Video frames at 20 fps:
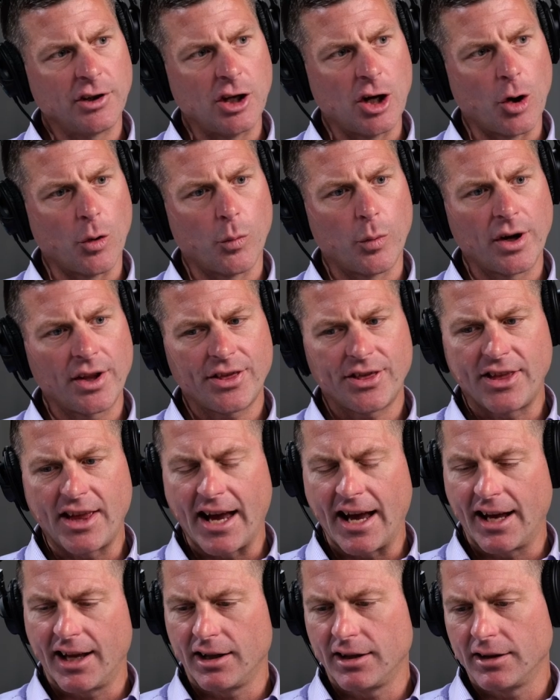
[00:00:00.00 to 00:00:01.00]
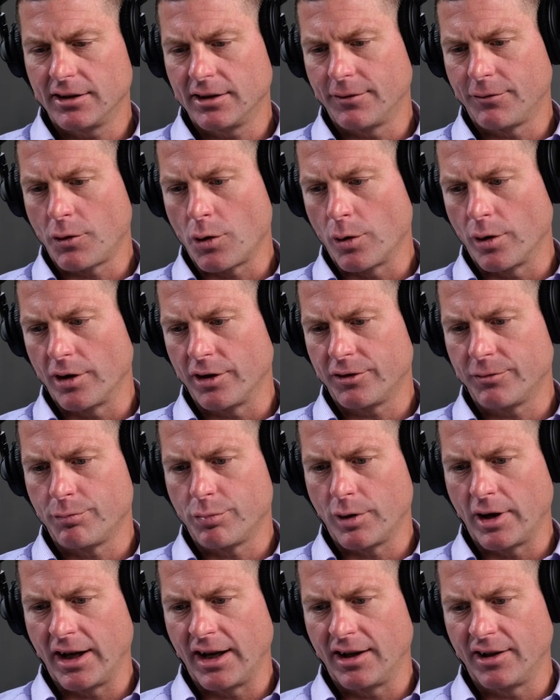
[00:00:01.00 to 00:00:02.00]
You know, with that, of course,
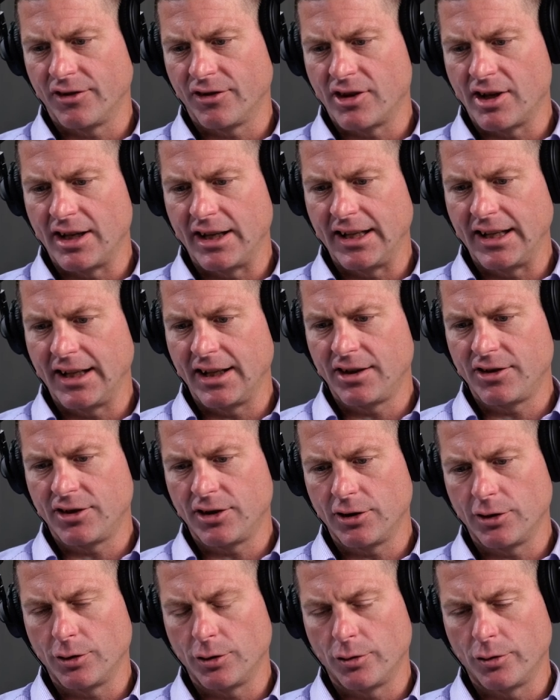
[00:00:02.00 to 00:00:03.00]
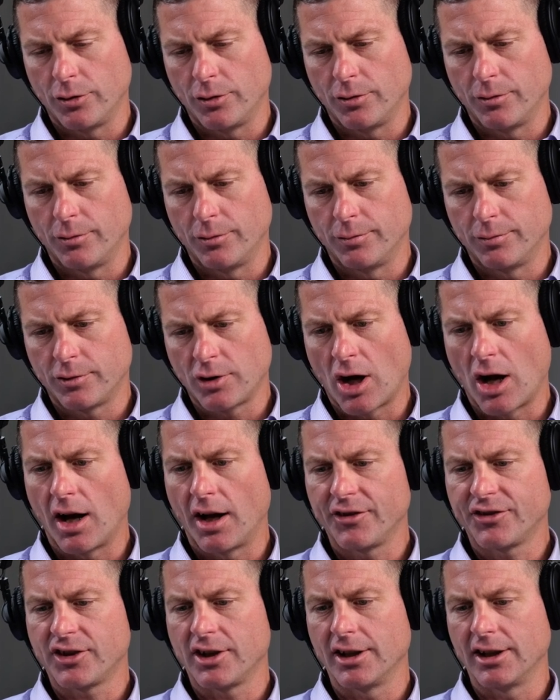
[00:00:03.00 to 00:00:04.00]
brings the need to
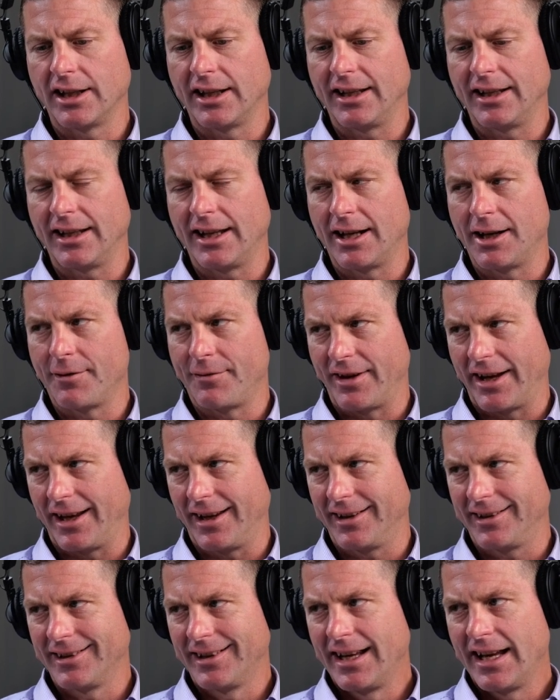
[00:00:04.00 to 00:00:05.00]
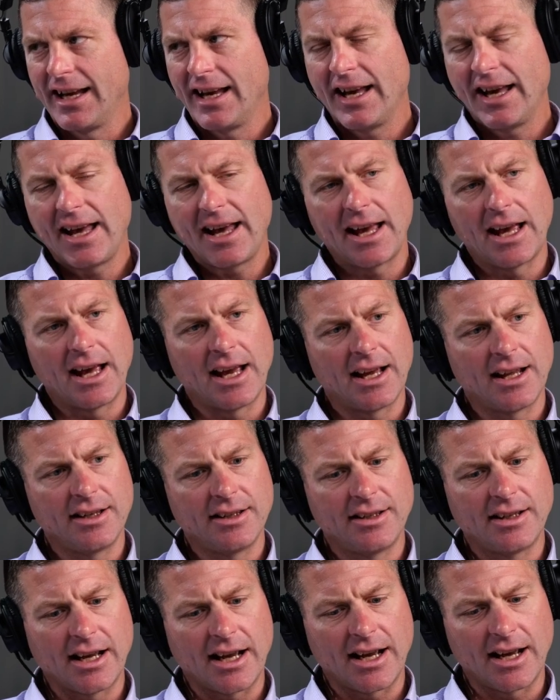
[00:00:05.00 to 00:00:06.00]
constantly innovate.
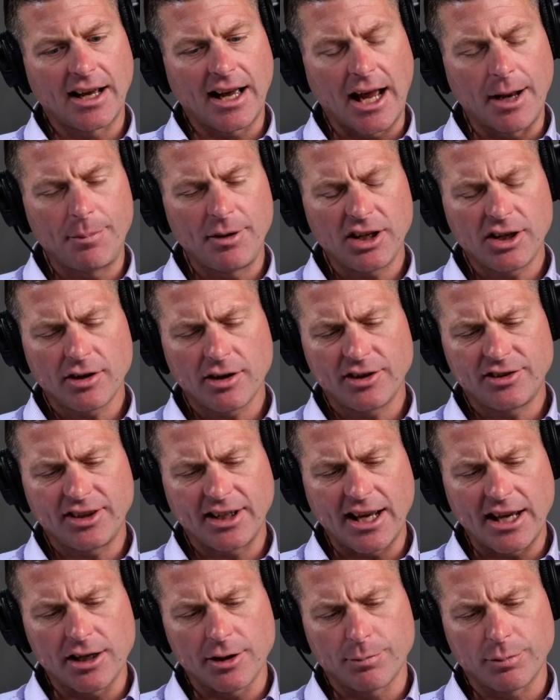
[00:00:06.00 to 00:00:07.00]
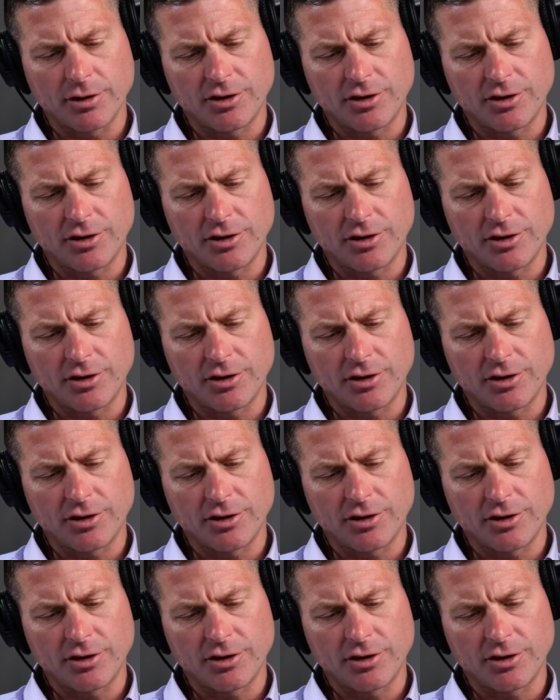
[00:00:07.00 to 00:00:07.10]
And I'd be curious to get your